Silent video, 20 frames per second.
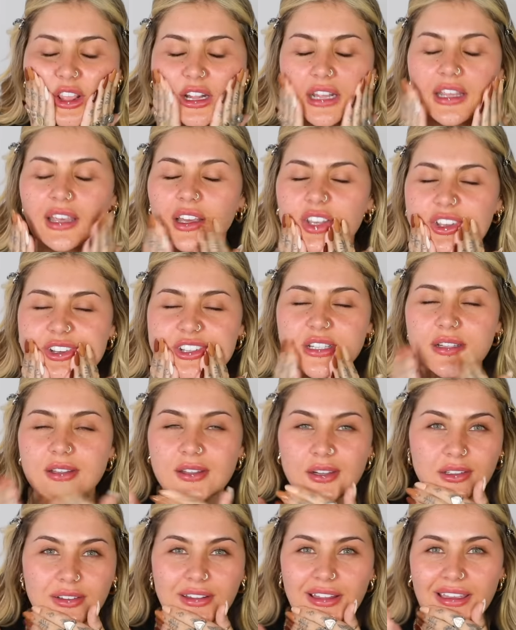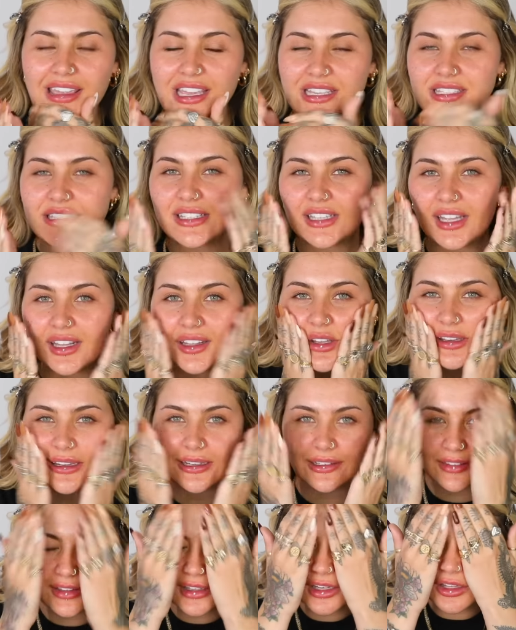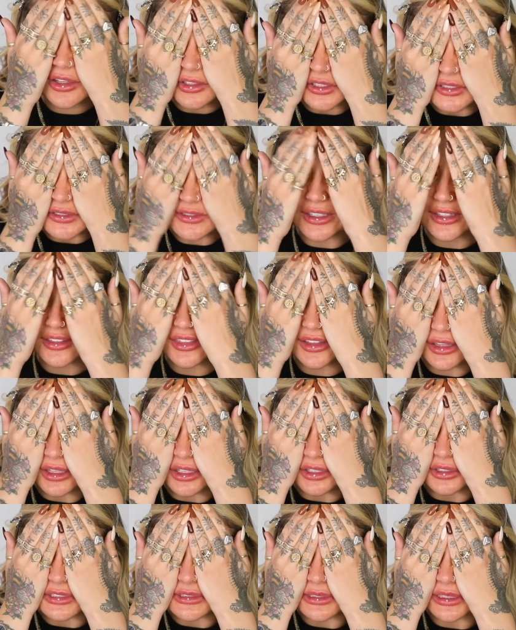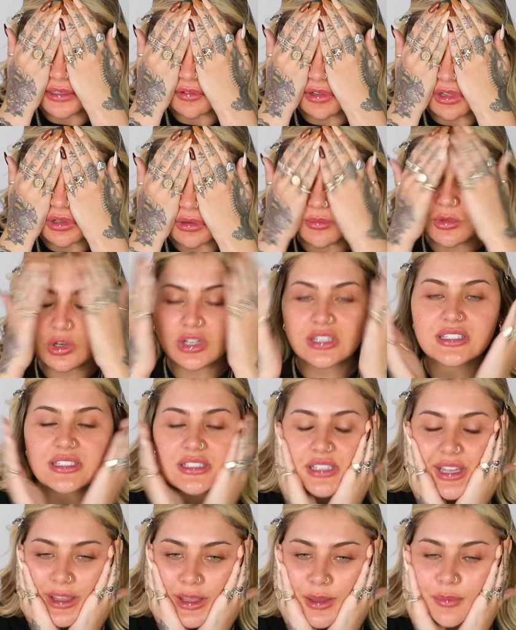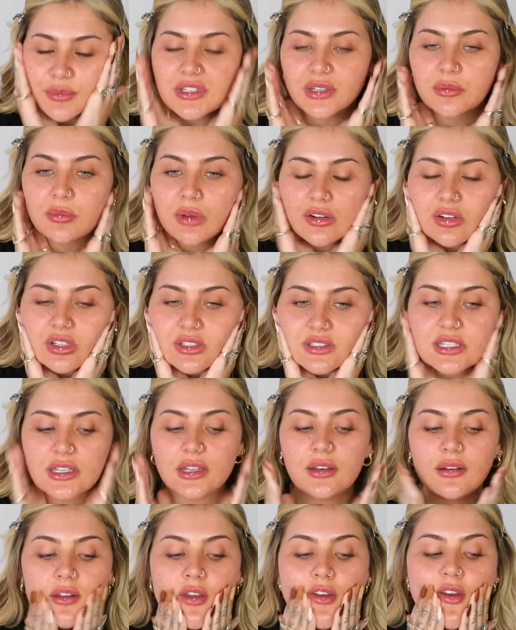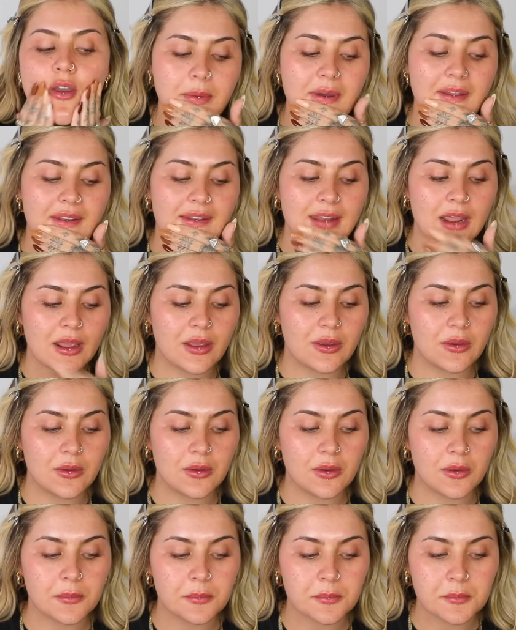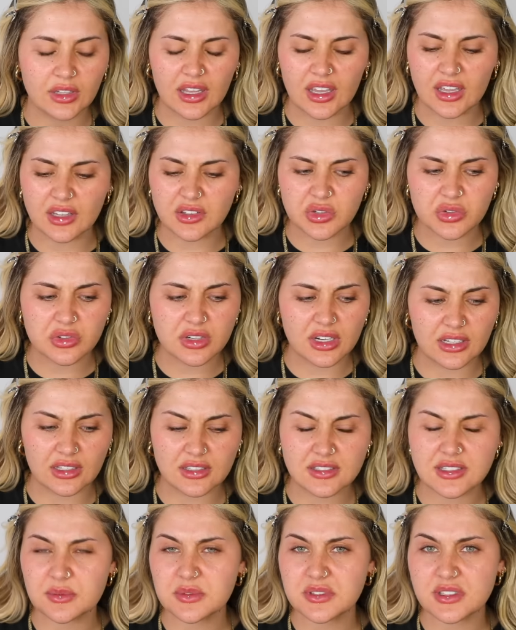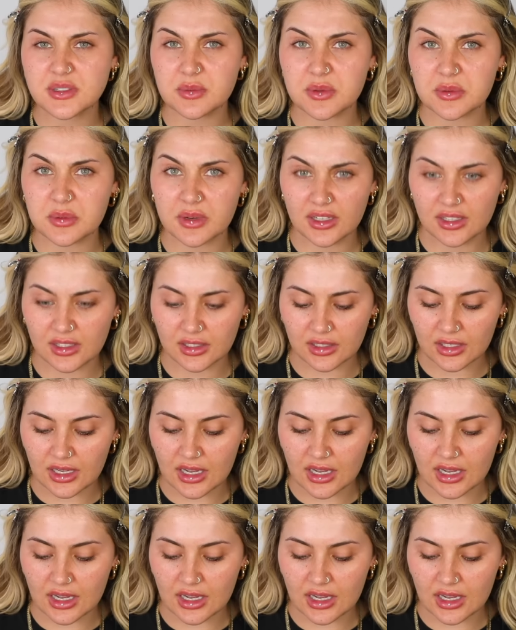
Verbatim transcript: I think I use a lot less skincare than I used to. I think I used to have a lot more steps in my routine, but now, yeah, I don't, and it seems to be working